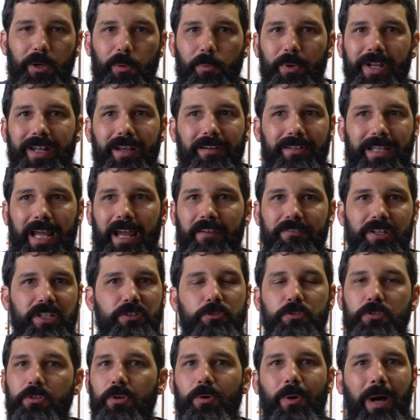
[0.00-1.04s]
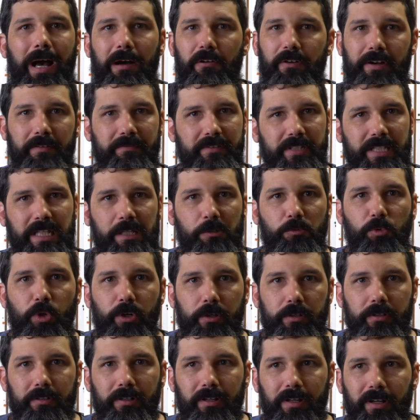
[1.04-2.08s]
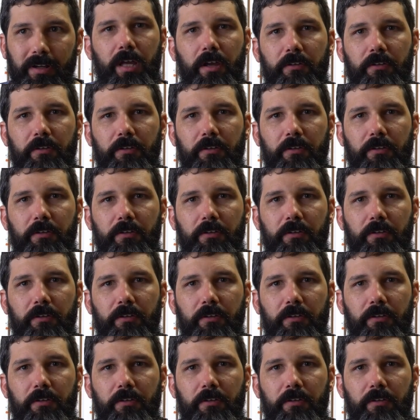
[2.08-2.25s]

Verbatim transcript: without having to know how everything works.